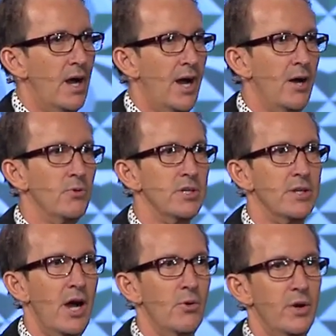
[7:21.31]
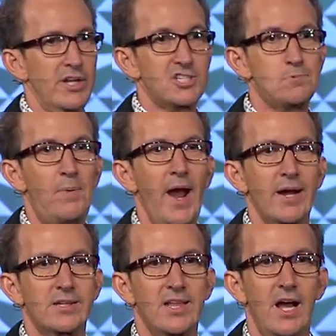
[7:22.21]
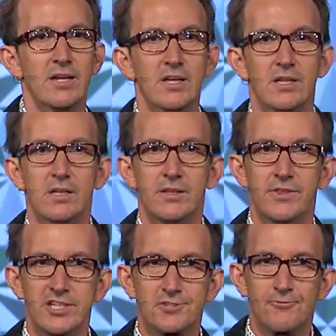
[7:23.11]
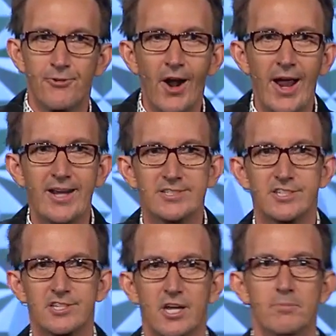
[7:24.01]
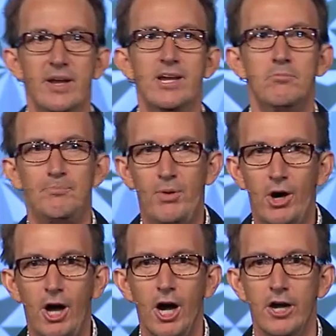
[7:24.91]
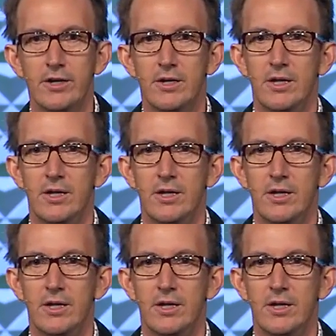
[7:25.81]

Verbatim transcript: I would, I would expect that this phrase is going to become part